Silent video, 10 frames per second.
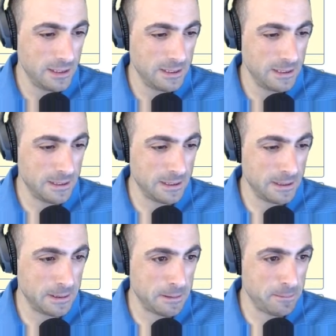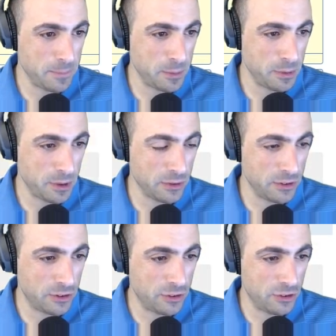Because
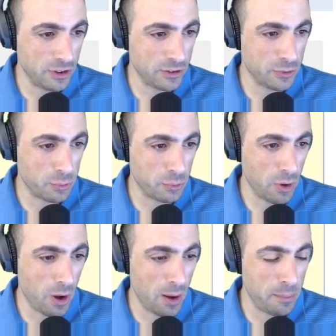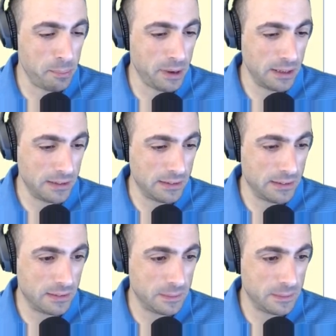it's just raw bytes.